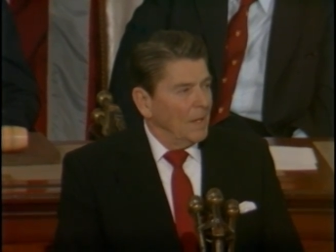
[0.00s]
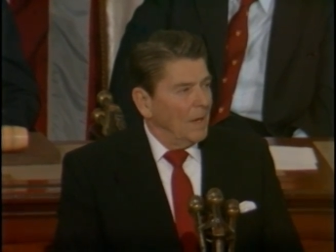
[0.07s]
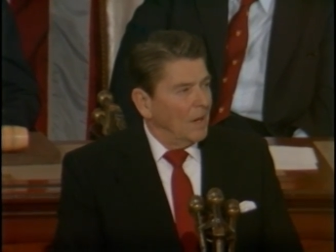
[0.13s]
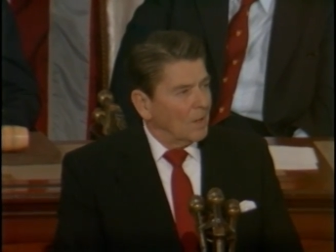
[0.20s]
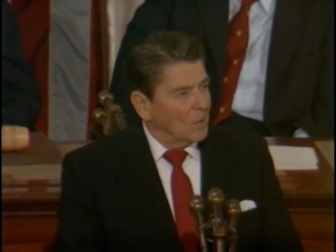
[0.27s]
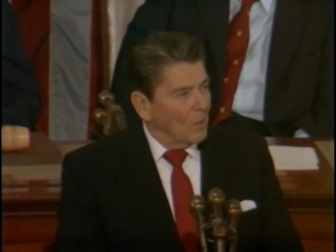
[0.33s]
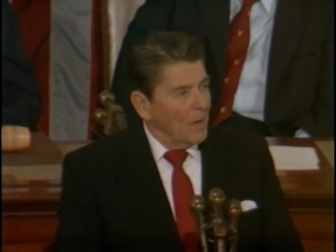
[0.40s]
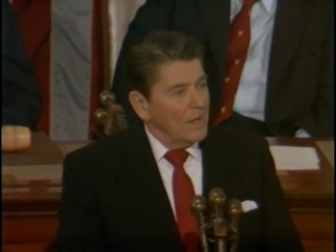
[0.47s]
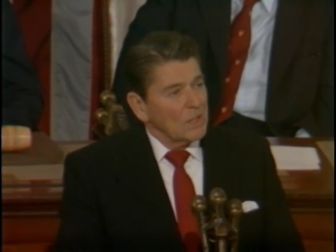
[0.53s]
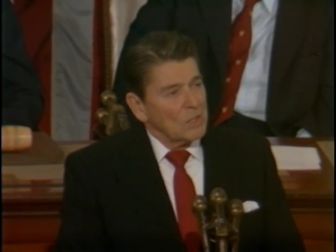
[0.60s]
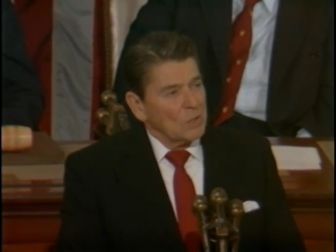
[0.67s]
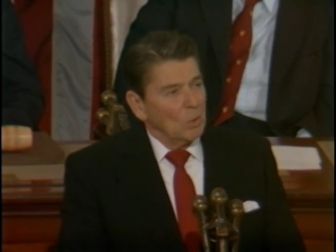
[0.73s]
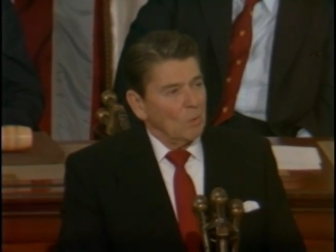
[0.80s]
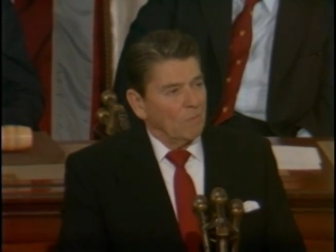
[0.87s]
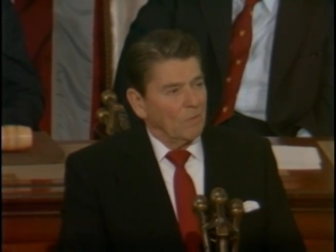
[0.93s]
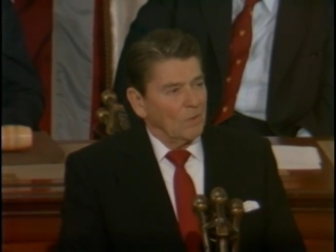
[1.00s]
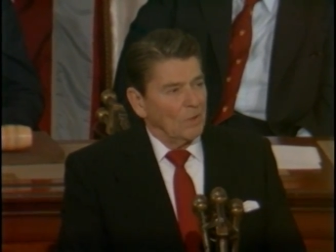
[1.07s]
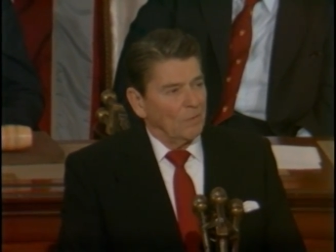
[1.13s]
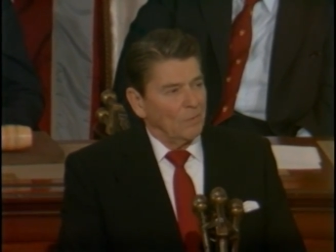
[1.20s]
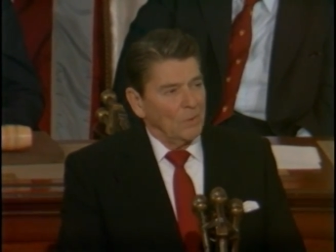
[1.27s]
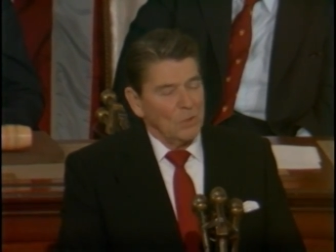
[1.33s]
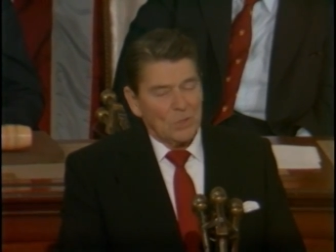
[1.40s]
our greatest hope for
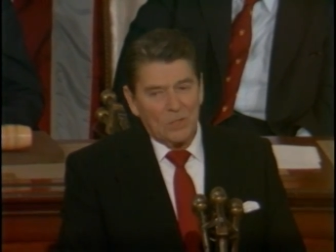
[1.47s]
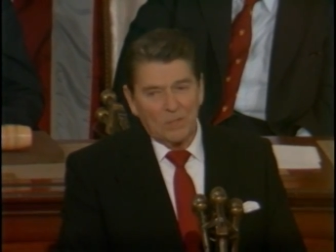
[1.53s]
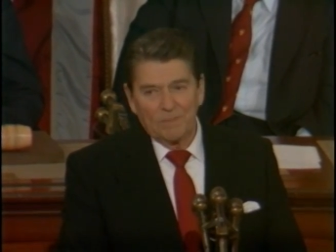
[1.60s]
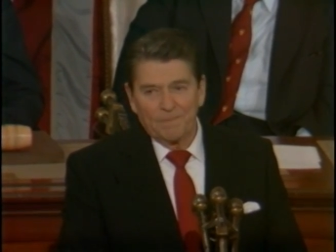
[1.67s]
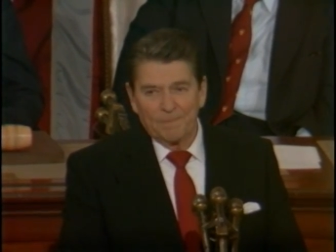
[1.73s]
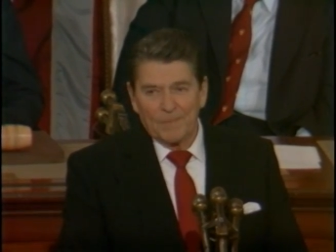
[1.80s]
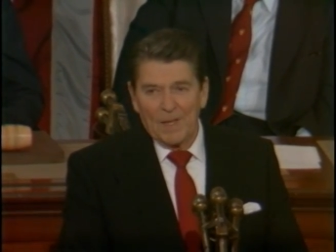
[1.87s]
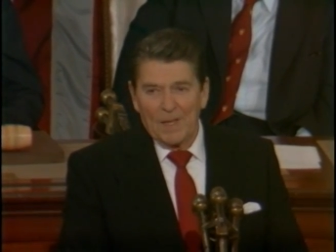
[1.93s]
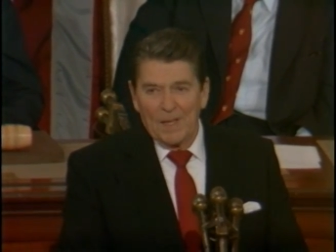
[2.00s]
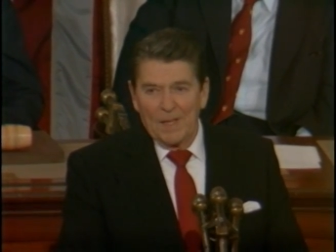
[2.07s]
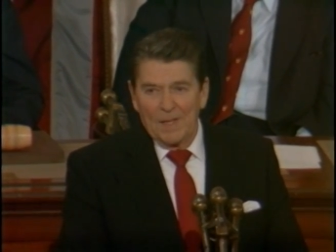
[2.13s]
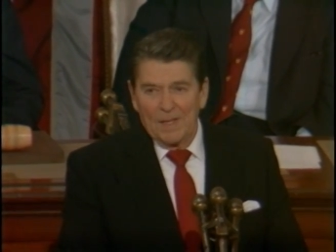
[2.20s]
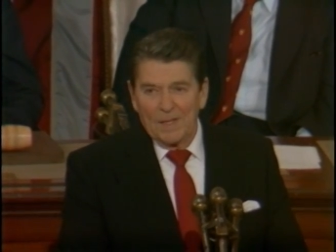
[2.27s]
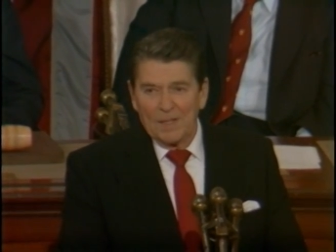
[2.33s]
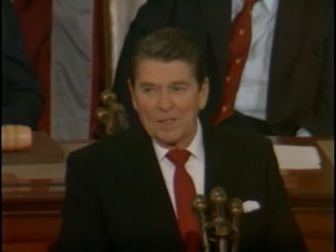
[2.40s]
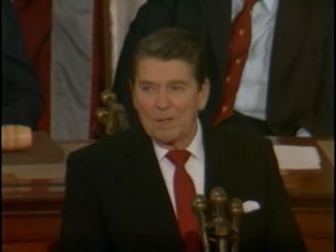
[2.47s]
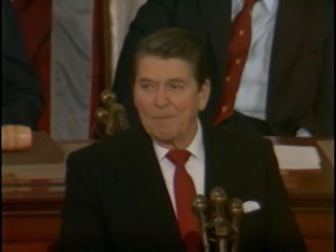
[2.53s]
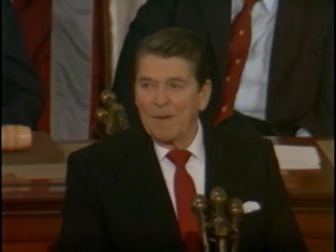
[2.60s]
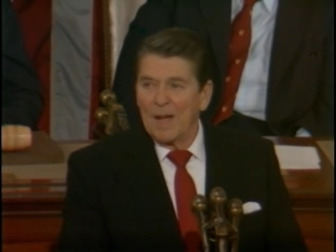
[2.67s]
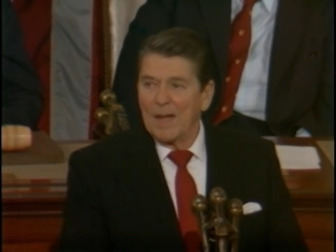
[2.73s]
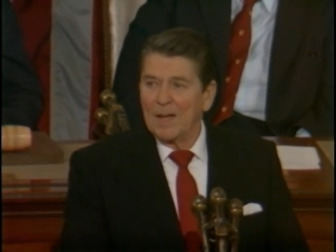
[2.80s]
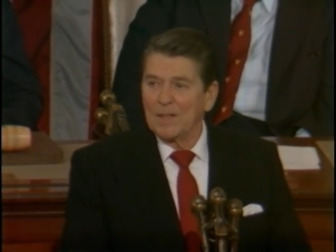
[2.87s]
the future, are the
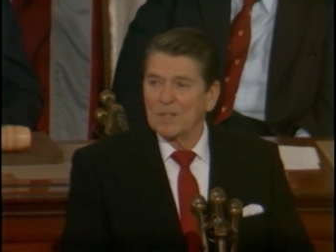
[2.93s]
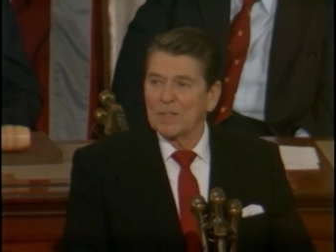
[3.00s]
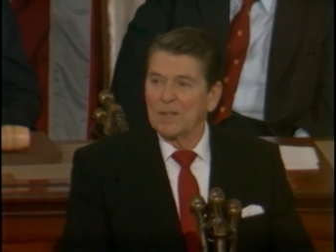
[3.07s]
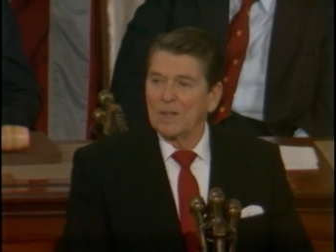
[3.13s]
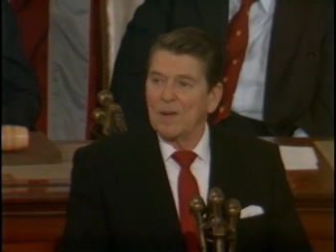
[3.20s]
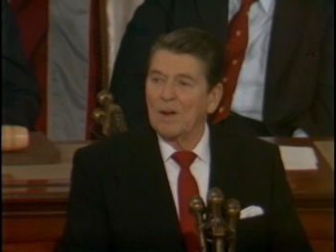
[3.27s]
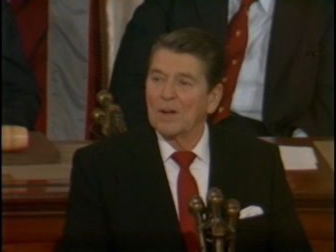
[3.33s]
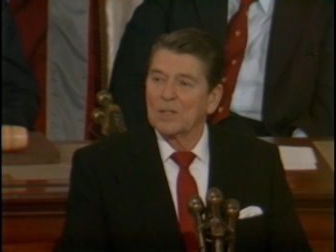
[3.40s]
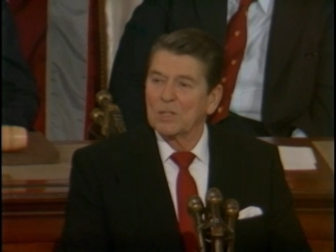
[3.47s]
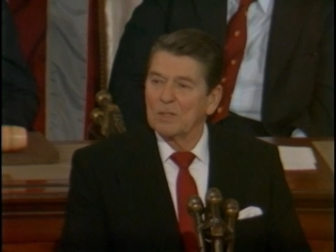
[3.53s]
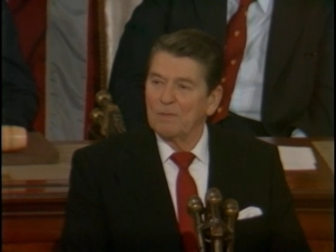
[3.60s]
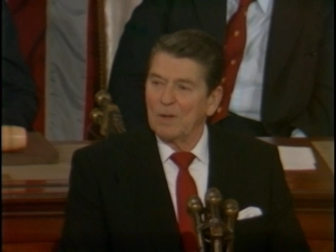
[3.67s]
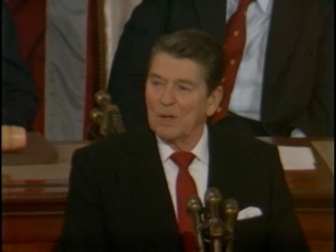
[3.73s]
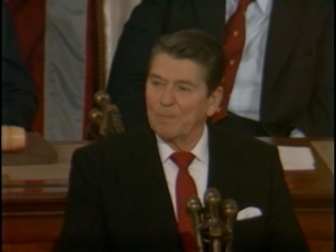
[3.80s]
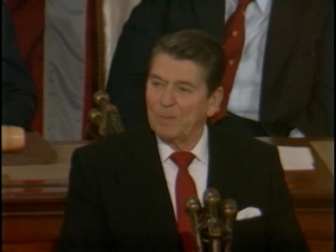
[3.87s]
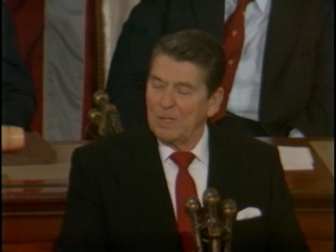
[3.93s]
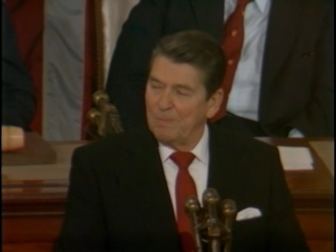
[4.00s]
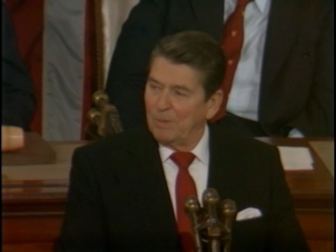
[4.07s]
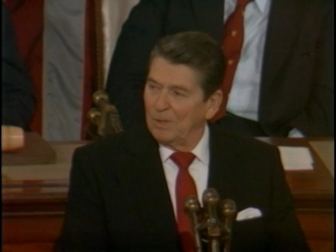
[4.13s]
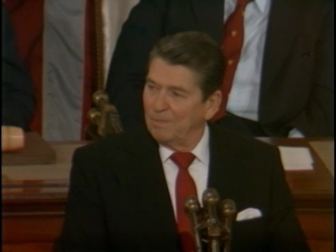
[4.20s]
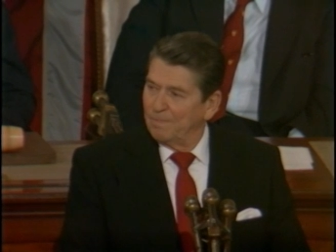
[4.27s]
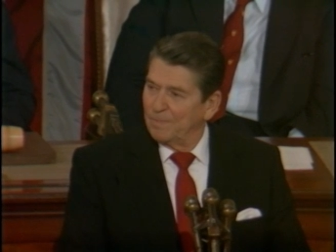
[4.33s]
minds and hearts of our
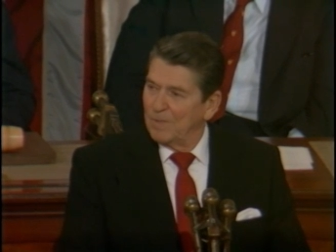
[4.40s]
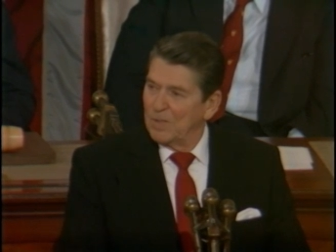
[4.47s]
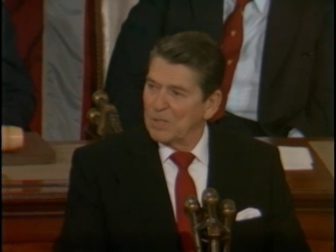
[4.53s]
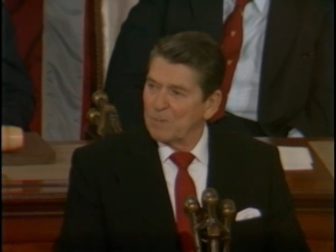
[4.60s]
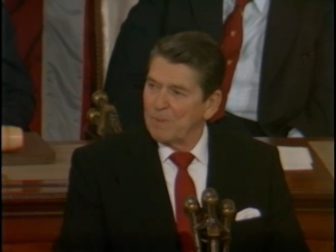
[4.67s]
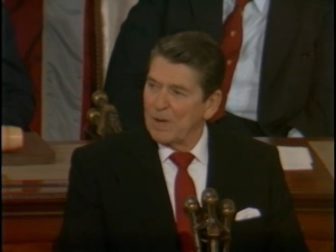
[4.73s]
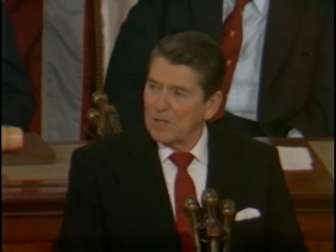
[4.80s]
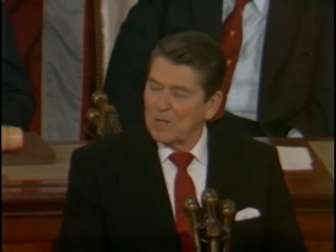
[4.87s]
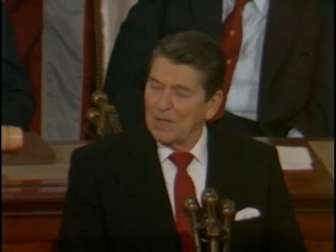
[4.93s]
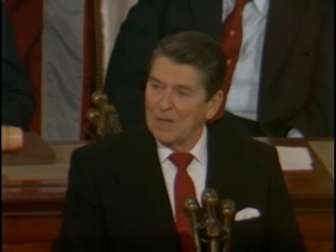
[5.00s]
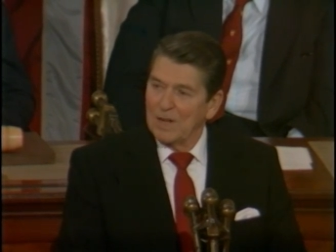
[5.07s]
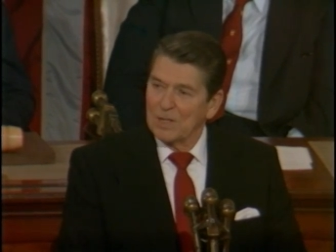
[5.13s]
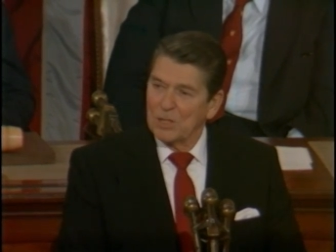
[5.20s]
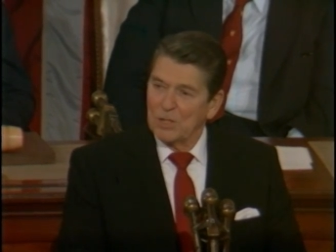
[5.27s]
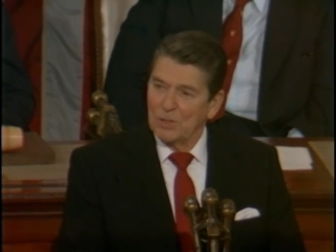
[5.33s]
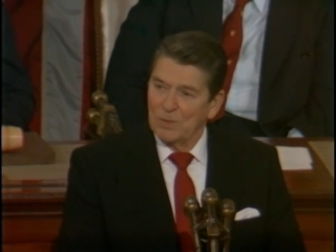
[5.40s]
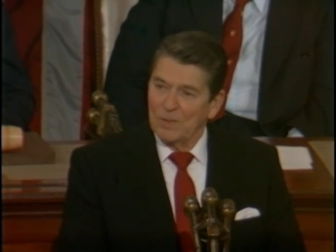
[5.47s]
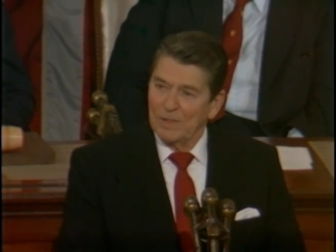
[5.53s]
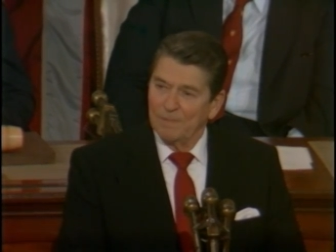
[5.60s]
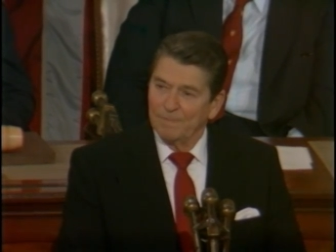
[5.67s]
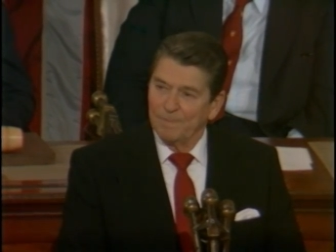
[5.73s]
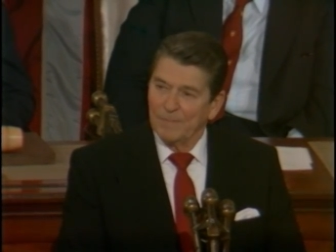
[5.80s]
people, especially our children.